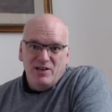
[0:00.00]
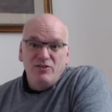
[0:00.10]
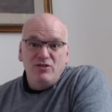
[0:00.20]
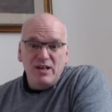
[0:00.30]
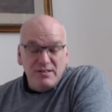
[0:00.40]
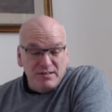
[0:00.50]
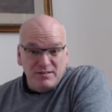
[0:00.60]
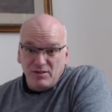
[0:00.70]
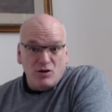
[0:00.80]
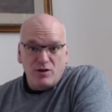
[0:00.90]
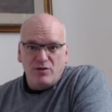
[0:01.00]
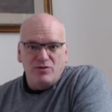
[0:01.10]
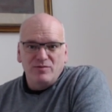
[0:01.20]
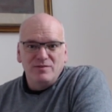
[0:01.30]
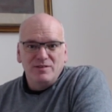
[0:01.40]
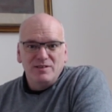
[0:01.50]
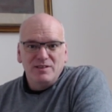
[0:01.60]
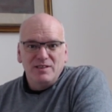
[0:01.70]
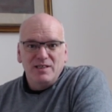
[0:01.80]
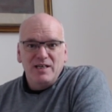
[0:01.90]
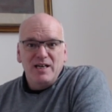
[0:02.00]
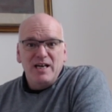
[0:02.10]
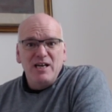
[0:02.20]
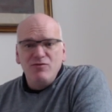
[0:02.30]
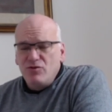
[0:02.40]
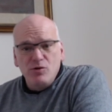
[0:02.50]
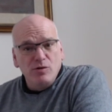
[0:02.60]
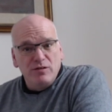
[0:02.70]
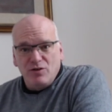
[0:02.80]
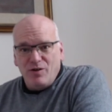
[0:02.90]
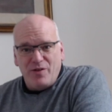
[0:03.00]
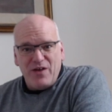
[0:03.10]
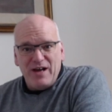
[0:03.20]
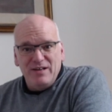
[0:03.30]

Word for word: Jesus is on the throne. He rules all things.